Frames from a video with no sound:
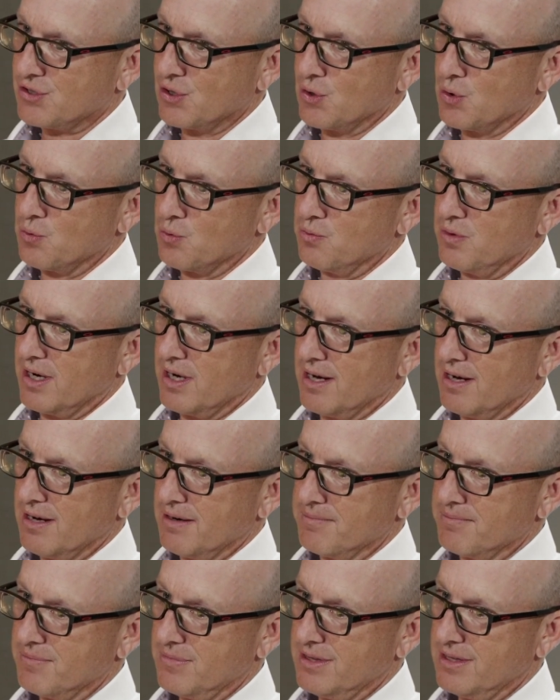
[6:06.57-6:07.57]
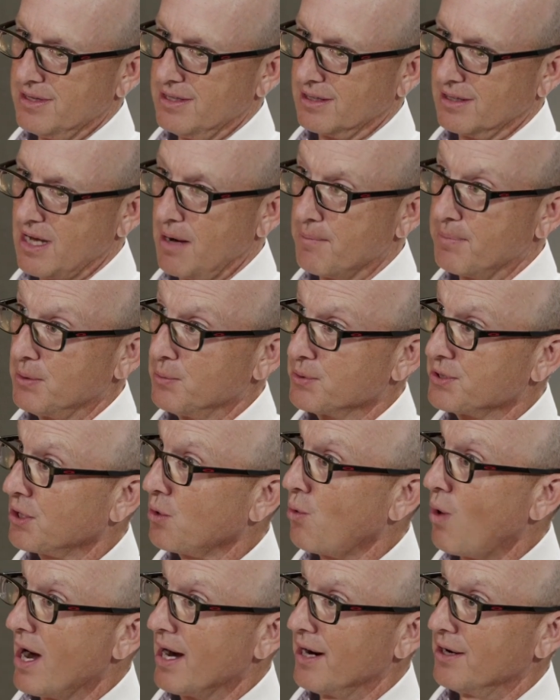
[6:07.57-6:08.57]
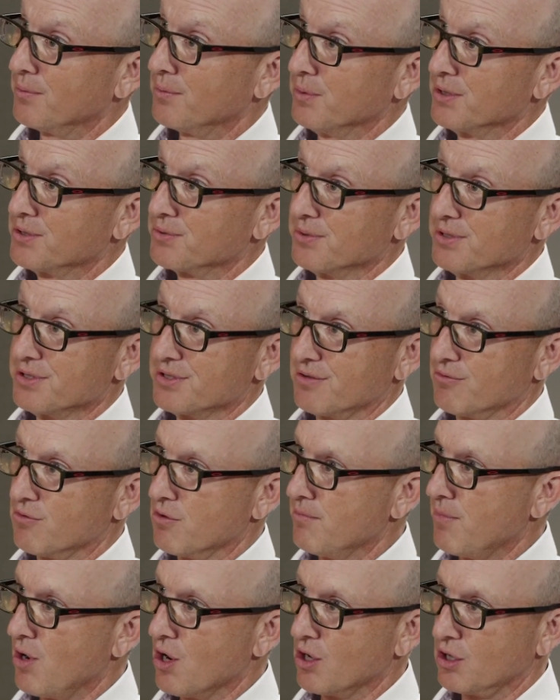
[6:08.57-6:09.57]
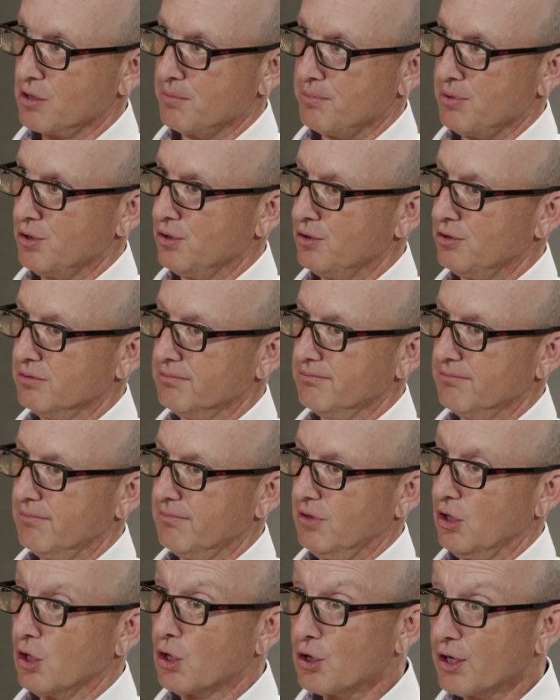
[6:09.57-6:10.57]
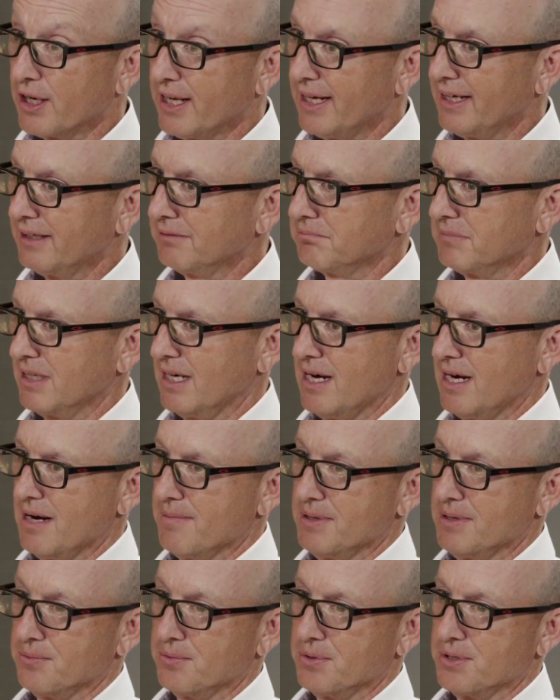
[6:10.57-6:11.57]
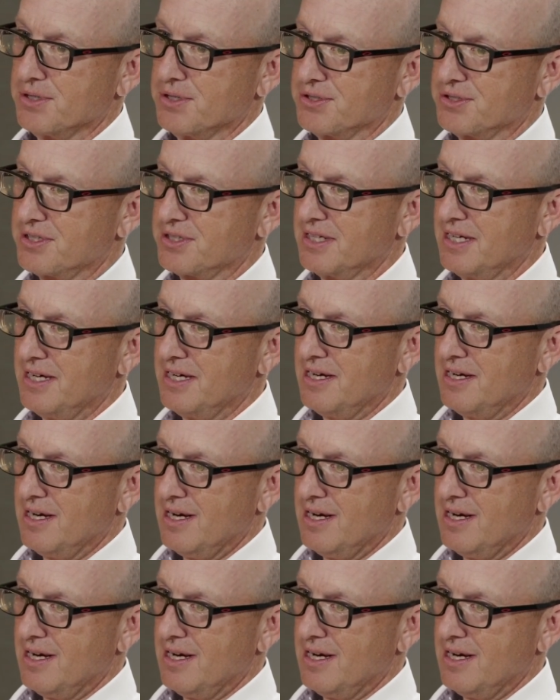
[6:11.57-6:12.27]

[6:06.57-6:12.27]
So the company was acquired, which was a remarkable learning. It was,